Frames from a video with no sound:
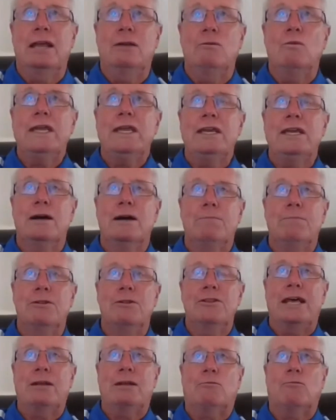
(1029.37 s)
And we
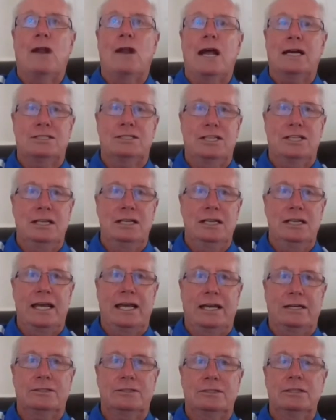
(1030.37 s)
couple that ROX
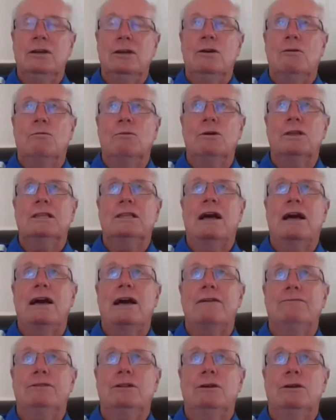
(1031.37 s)
index with
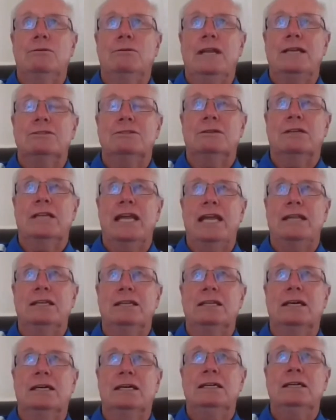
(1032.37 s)
high flow nasal
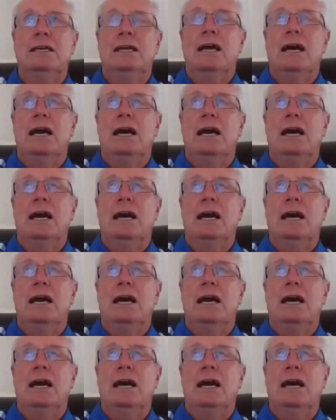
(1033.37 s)
cannula